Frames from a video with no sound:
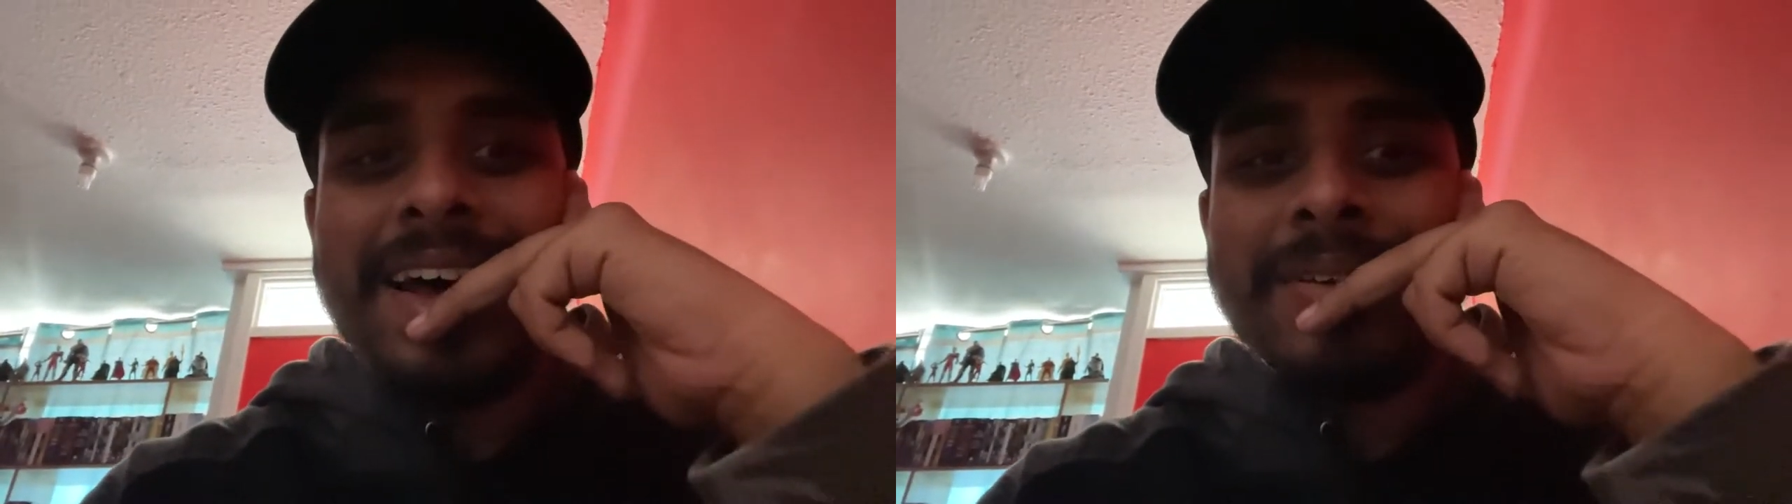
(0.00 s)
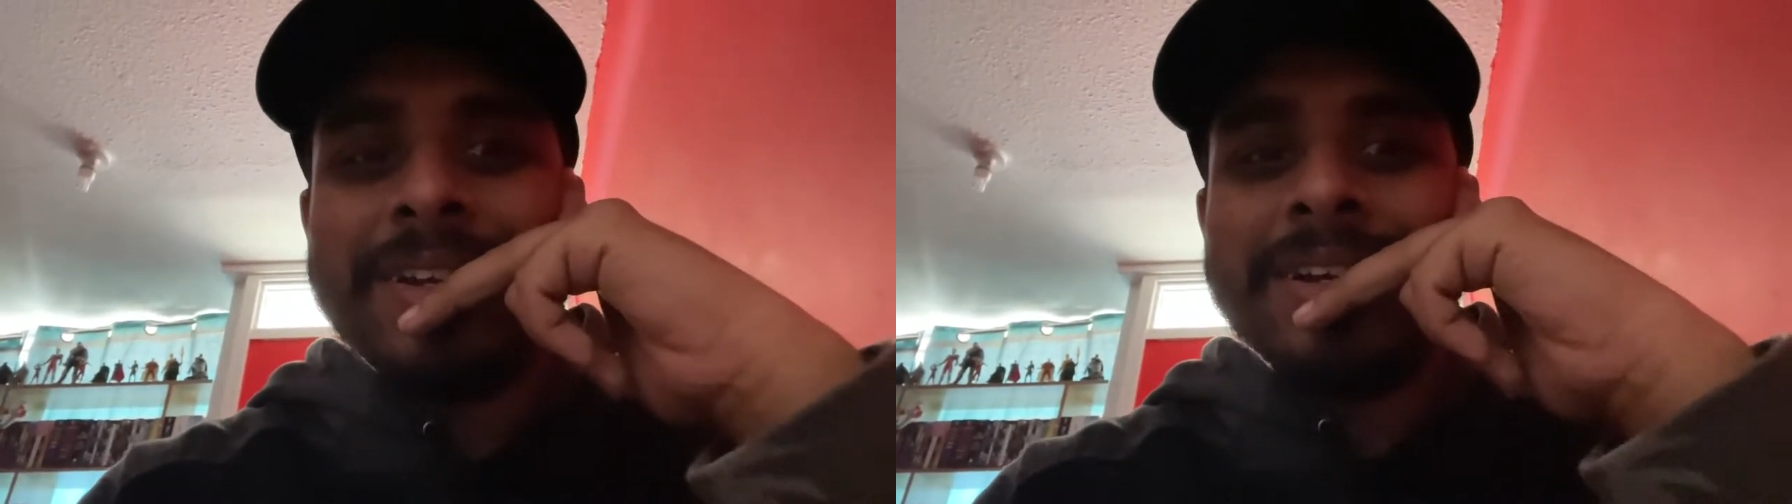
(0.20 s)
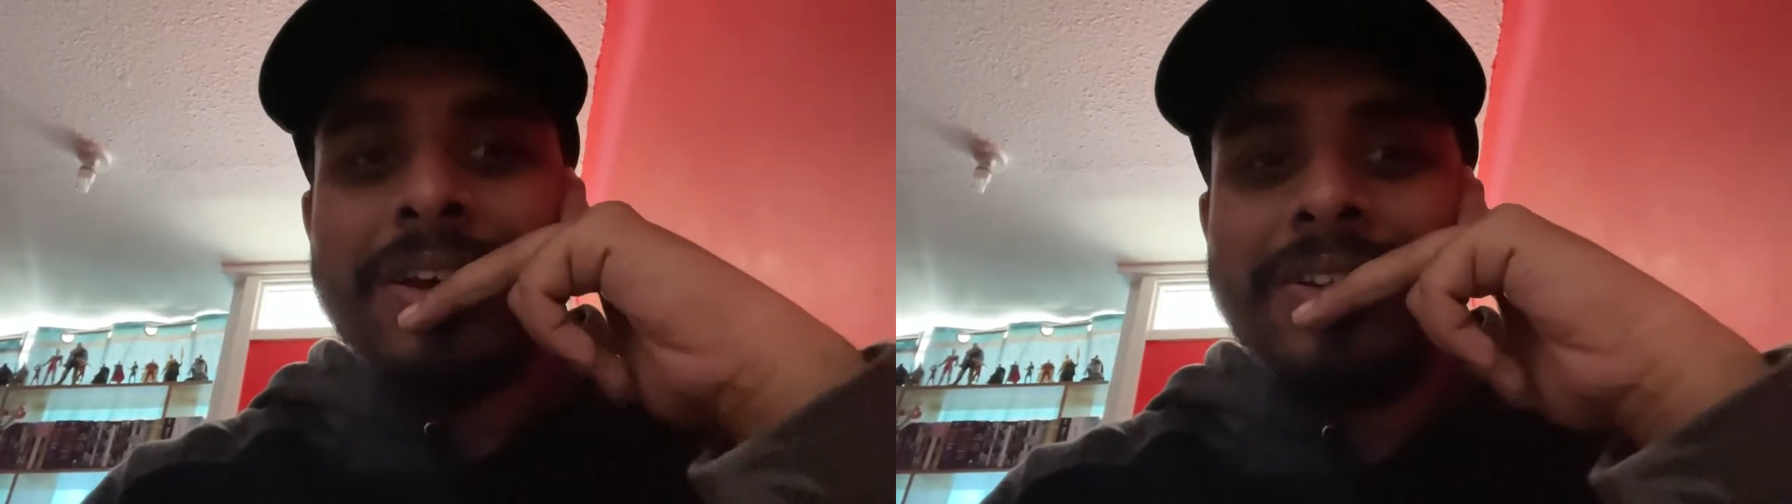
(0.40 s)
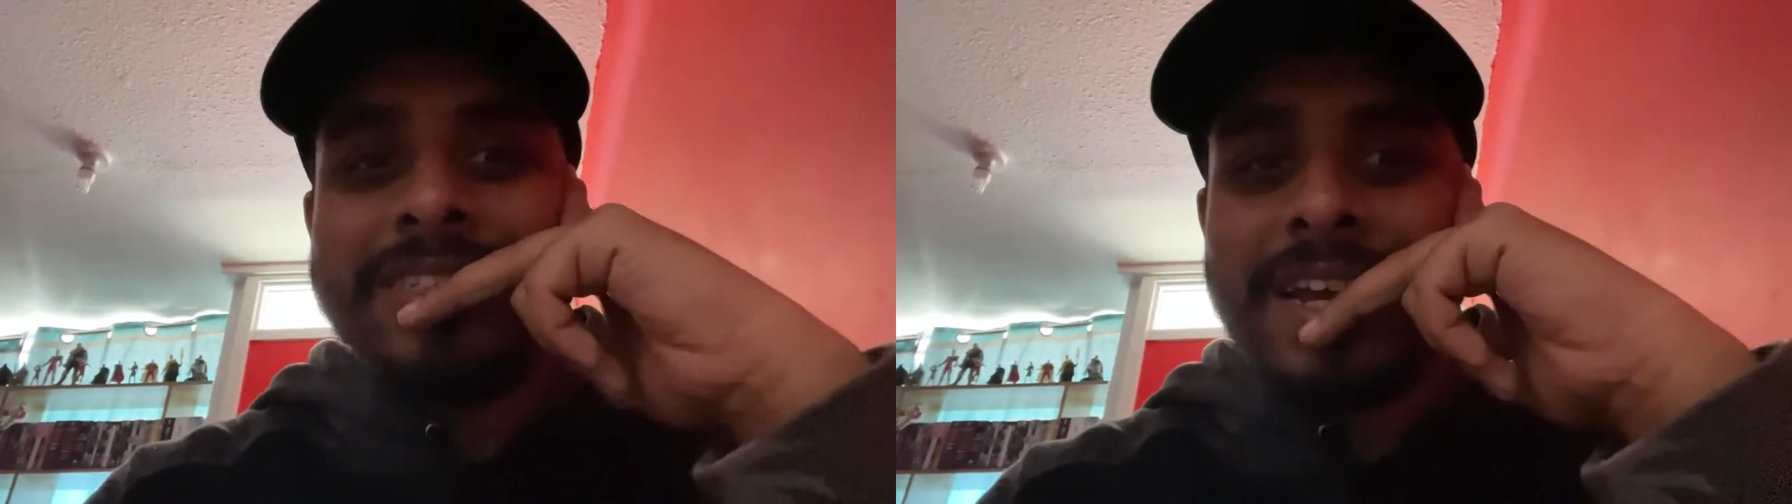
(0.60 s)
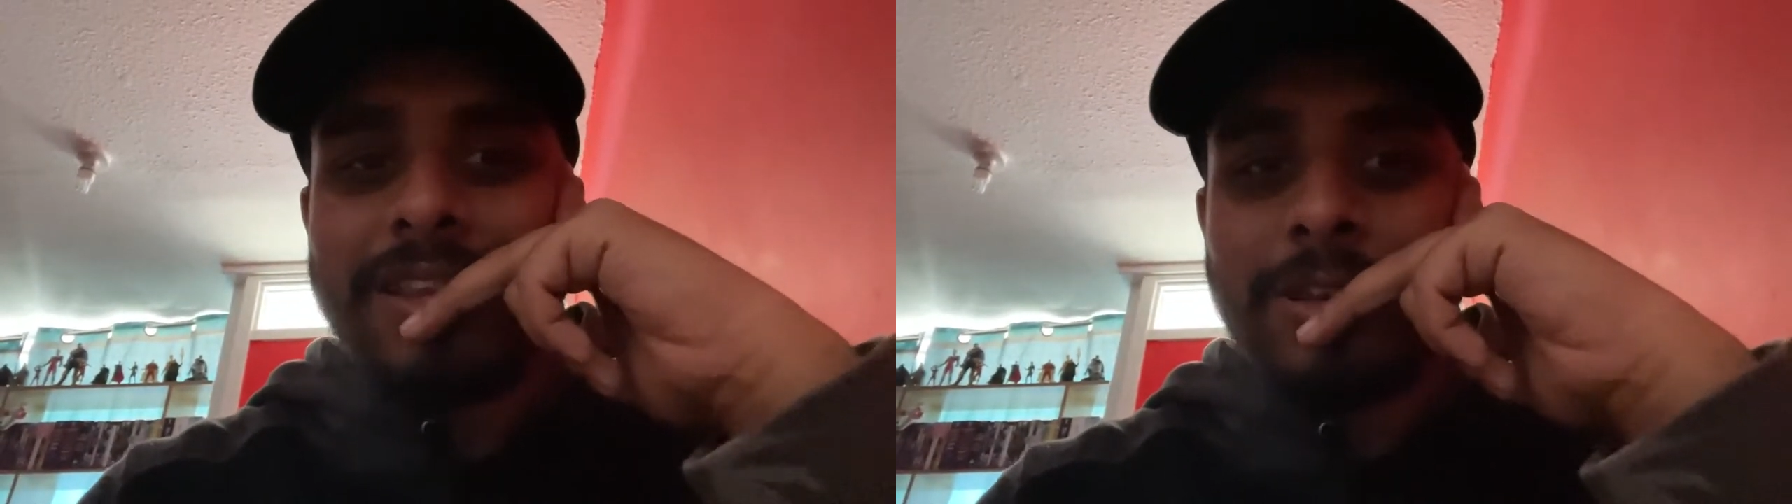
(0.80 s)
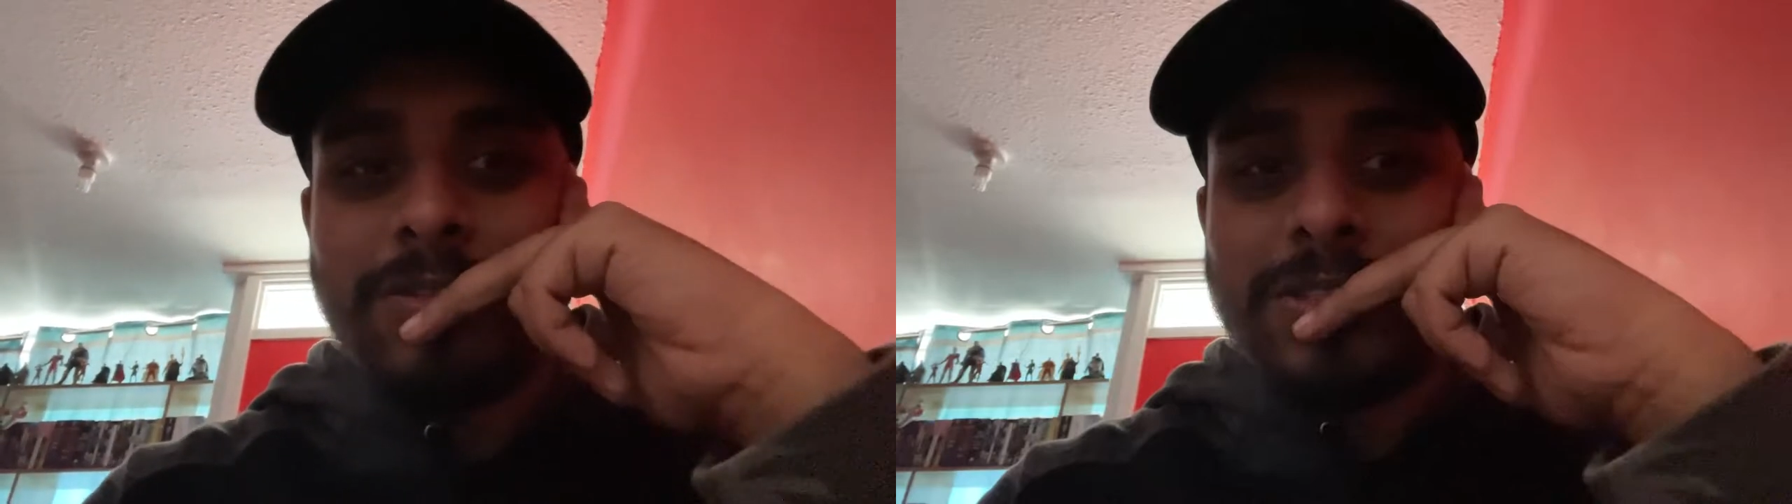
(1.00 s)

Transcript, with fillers: I'm going to go and check those